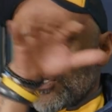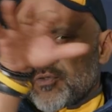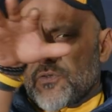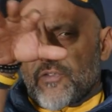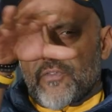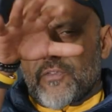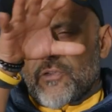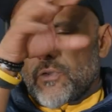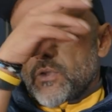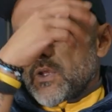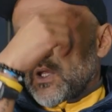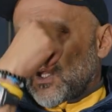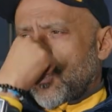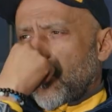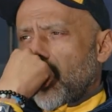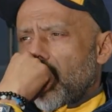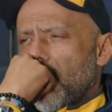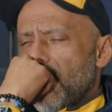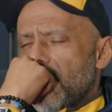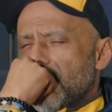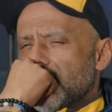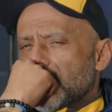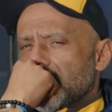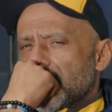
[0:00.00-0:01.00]
for a few of the
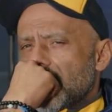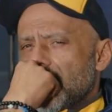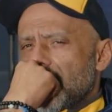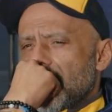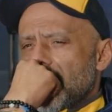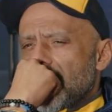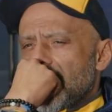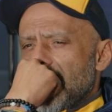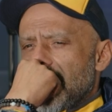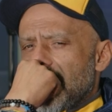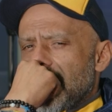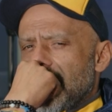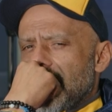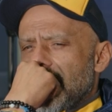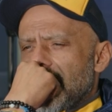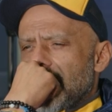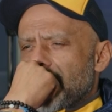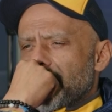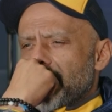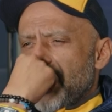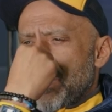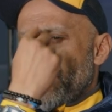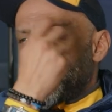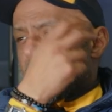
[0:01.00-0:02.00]
clients.
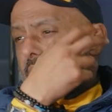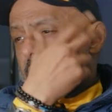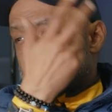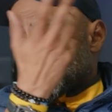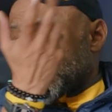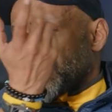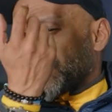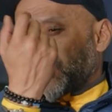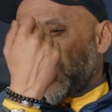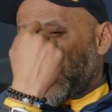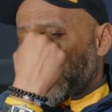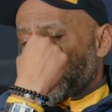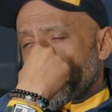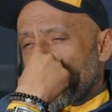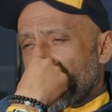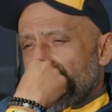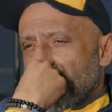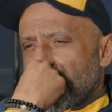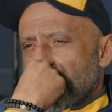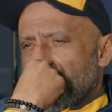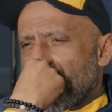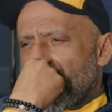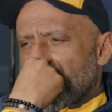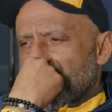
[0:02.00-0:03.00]
And then sometimes,
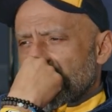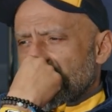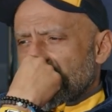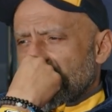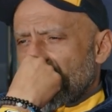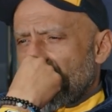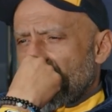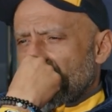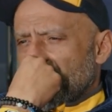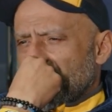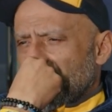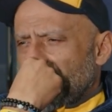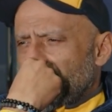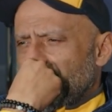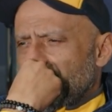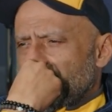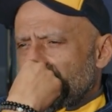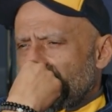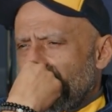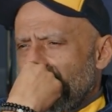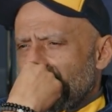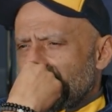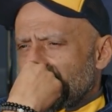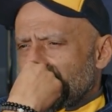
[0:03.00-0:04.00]
we might sell some of
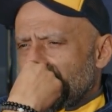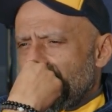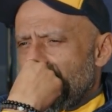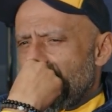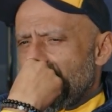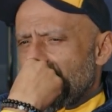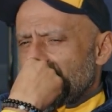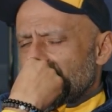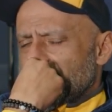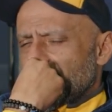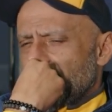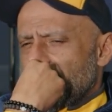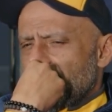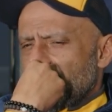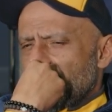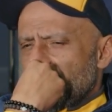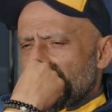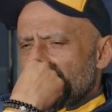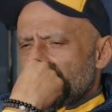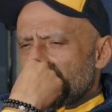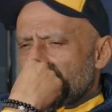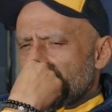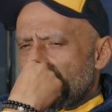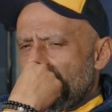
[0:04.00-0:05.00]
these race cars.
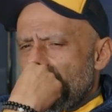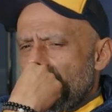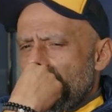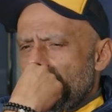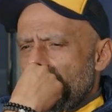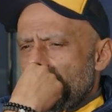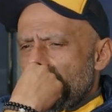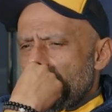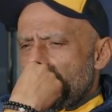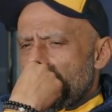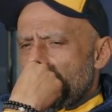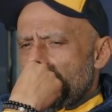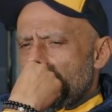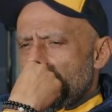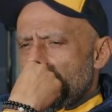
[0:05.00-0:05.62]
So,